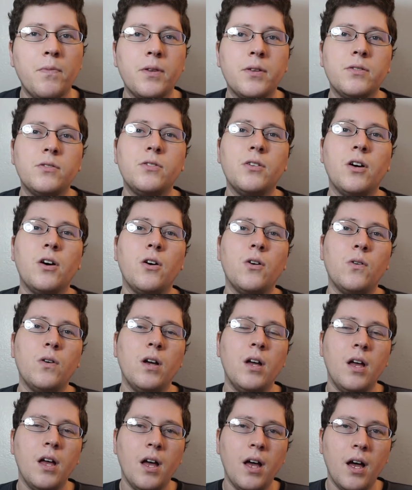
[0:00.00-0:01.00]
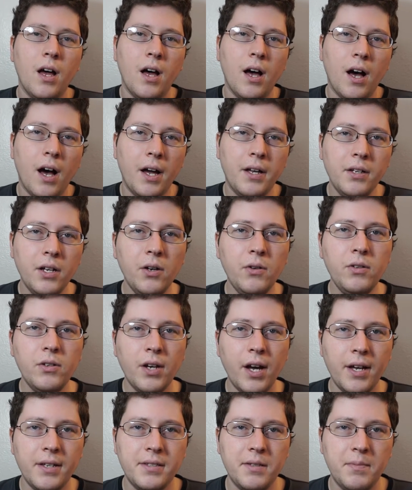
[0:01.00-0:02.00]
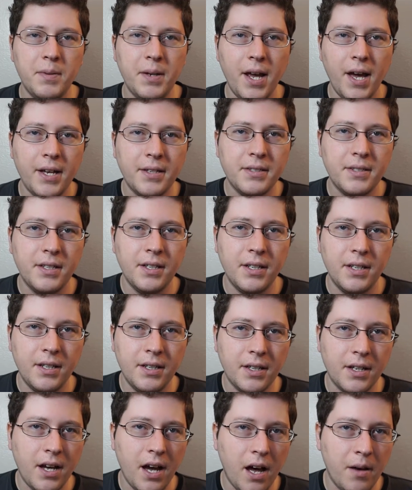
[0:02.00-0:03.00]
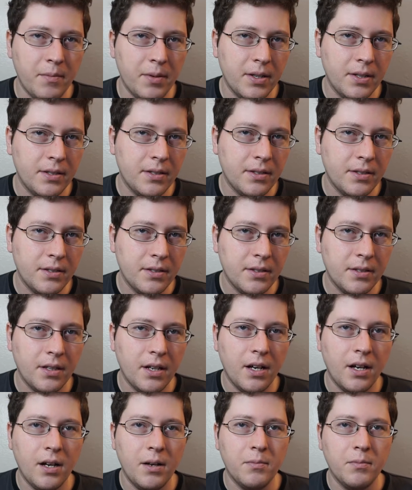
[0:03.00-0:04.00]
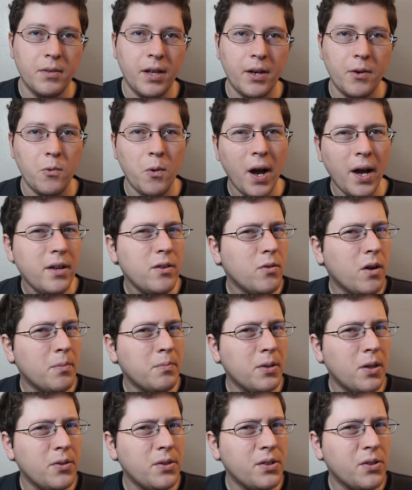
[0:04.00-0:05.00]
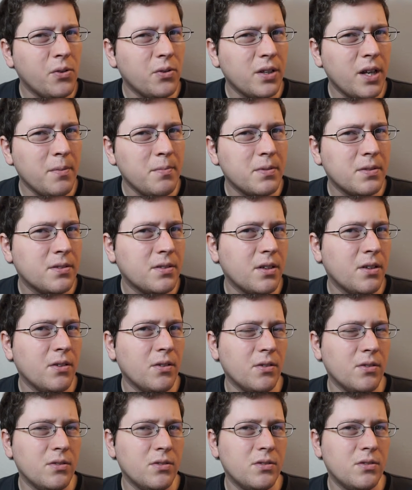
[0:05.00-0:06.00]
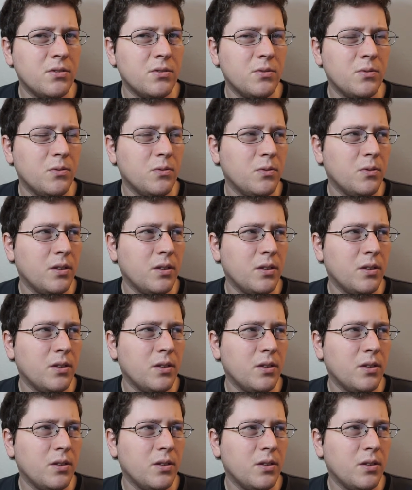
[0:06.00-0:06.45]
So I know you guys have been asking in the comments, um, like, why are you uploading old episodes?